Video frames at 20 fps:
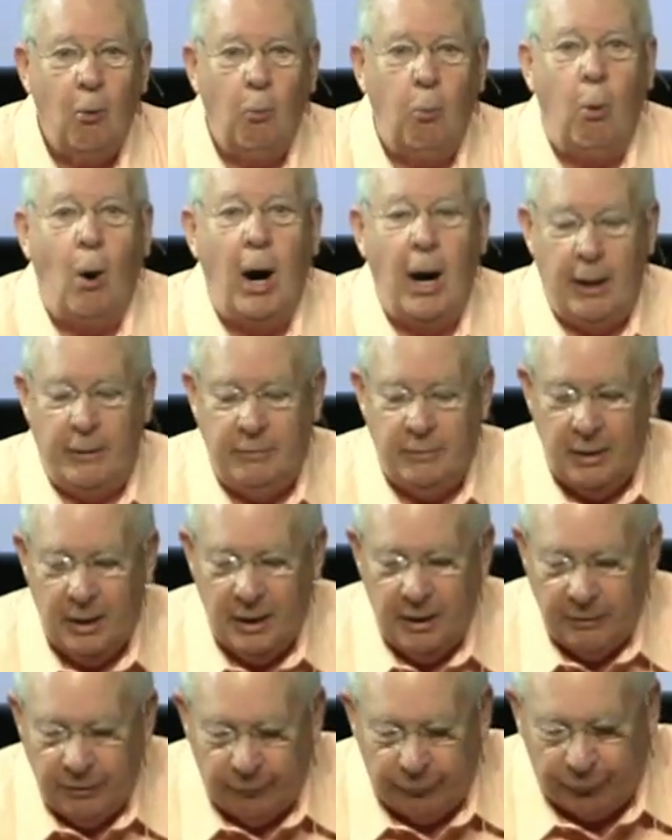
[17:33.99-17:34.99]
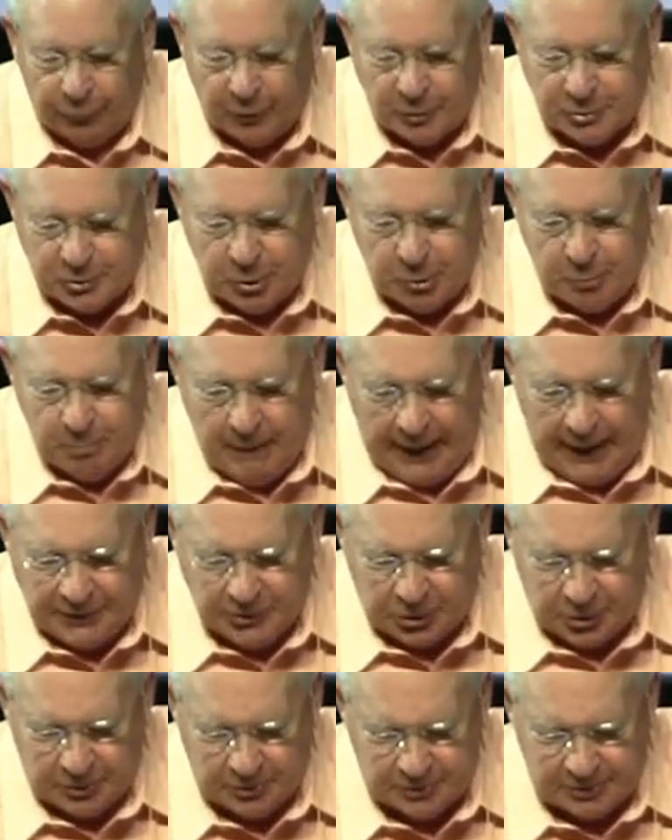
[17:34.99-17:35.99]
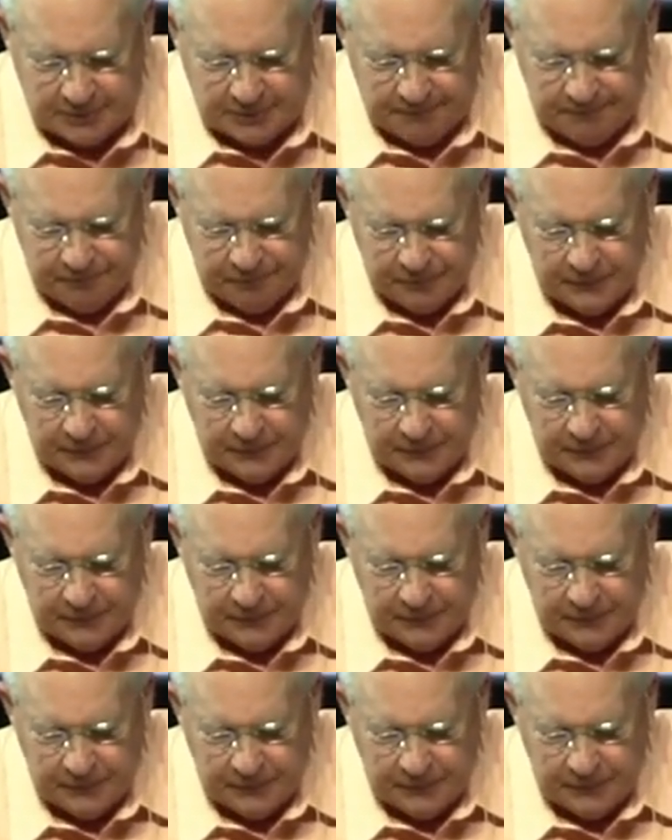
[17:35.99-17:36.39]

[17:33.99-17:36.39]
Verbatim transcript: won the first two matches.